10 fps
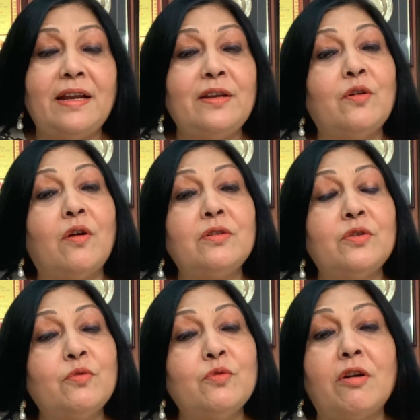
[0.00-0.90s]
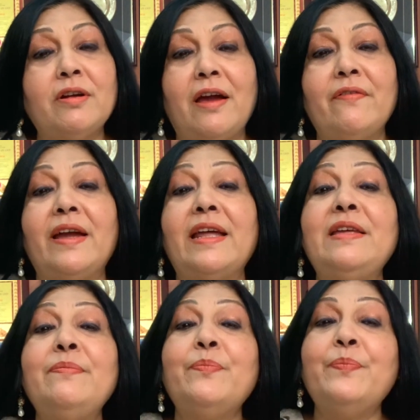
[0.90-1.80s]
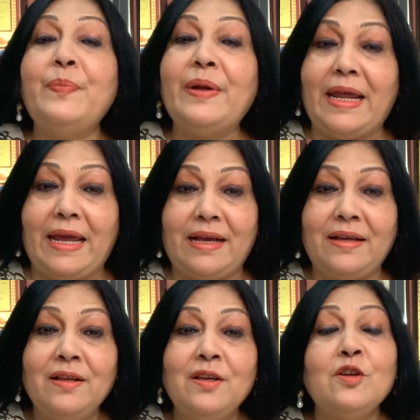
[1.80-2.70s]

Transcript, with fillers: and not do not have any break.